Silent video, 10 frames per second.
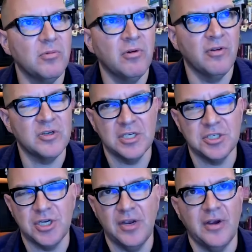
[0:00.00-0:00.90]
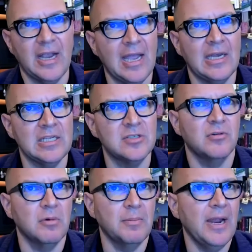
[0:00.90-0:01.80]
reverse engineering, at least
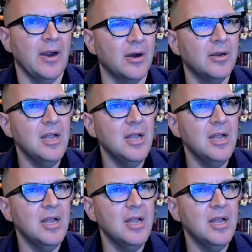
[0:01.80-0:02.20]
for repair.